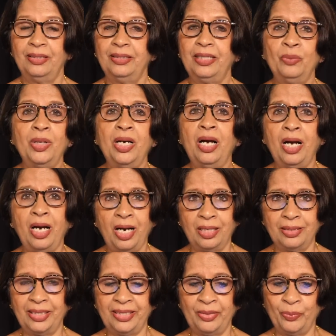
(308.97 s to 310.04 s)
They were
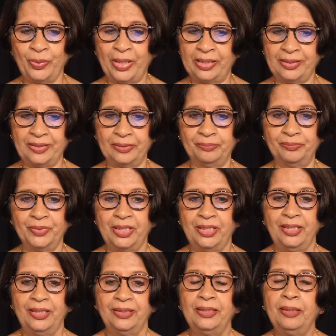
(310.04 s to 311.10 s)
hardly welcome.
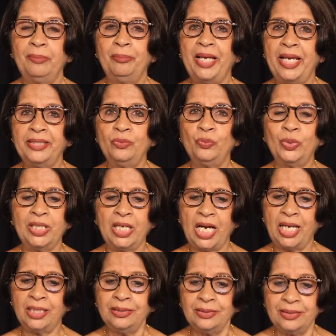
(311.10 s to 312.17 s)
the men were
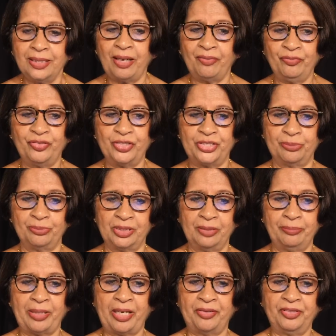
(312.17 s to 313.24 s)
uncomfortable
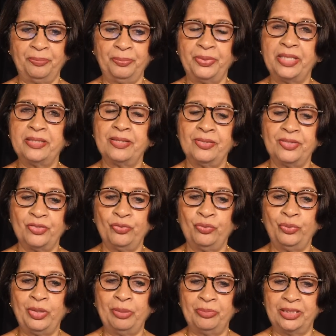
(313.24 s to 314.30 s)
about the presence of
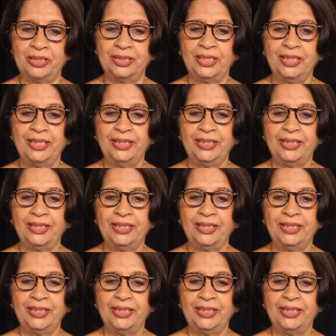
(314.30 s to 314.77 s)
women